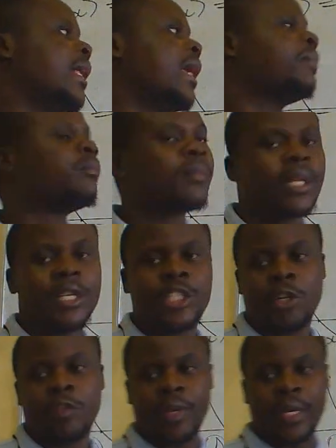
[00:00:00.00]
than
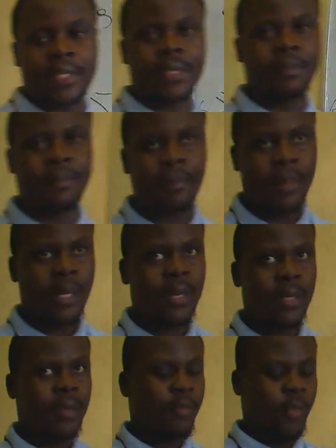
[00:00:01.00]
g of x.
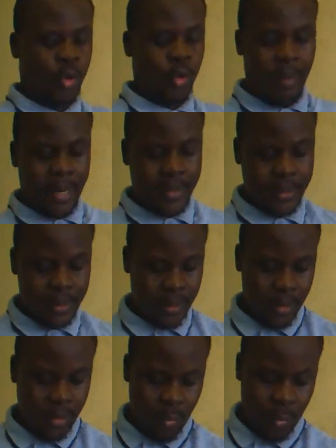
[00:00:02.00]
For 2 marks,
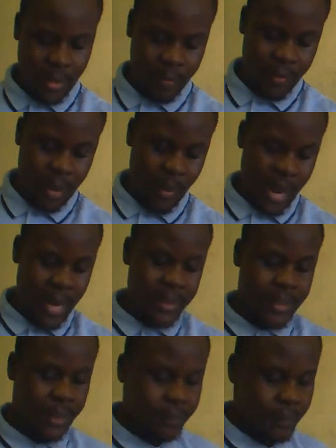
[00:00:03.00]
we have our
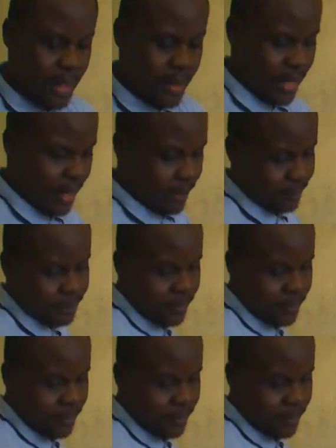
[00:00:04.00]
answer then.